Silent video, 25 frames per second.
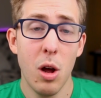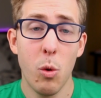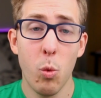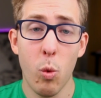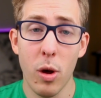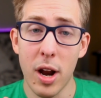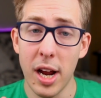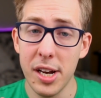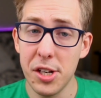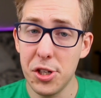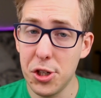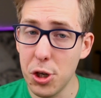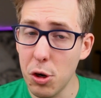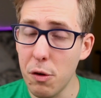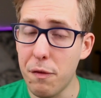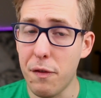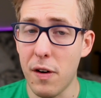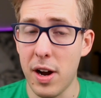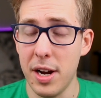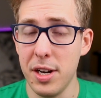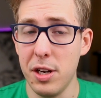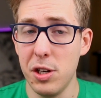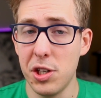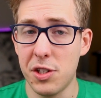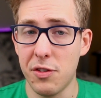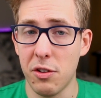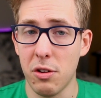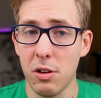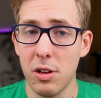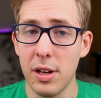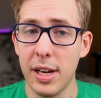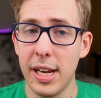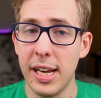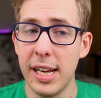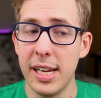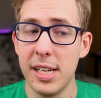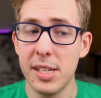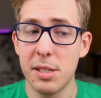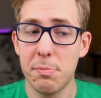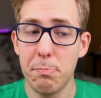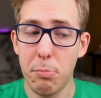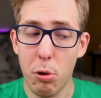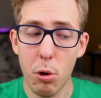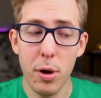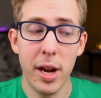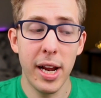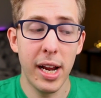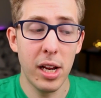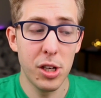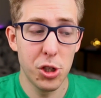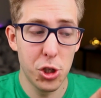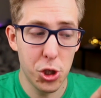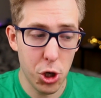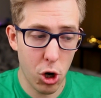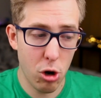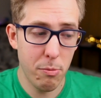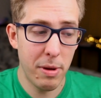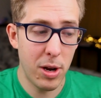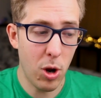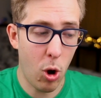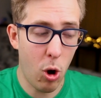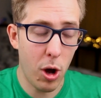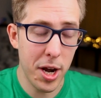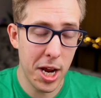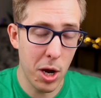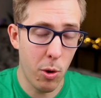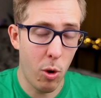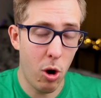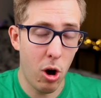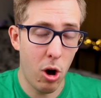What I do find useful is putting German audio